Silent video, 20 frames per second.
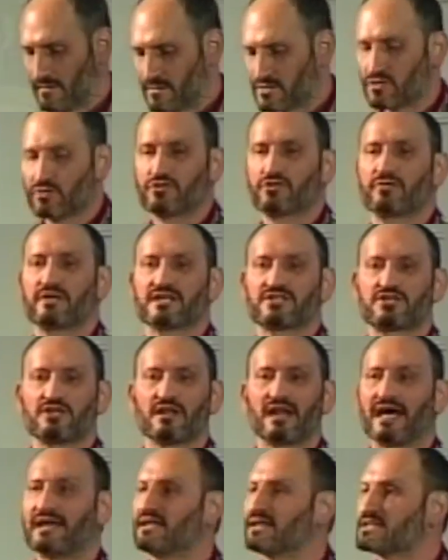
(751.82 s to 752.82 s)
So
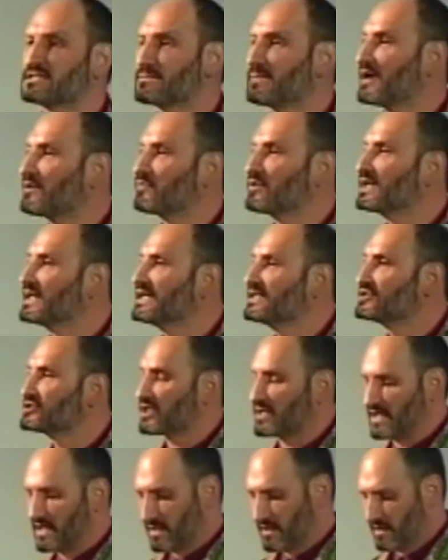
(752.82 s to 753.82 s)
traditional ideas about
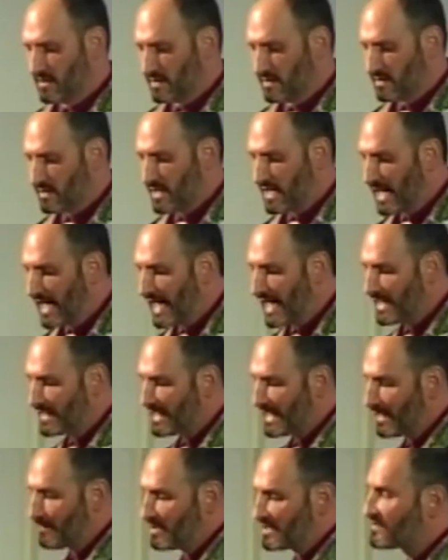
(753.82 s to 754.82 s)
religion and
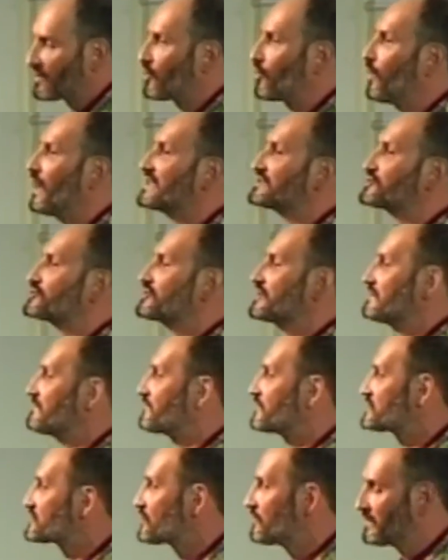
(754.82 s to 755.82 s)
God came into question
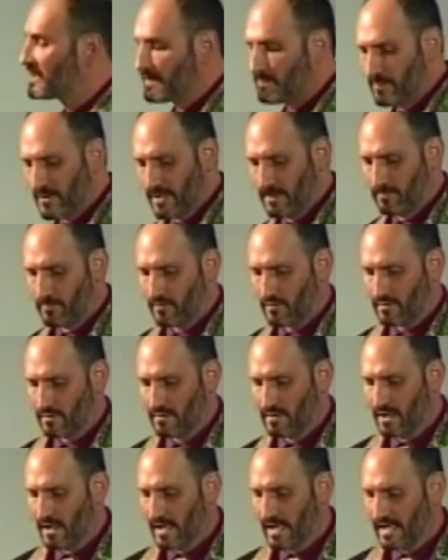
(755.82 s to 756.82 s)
for so many people.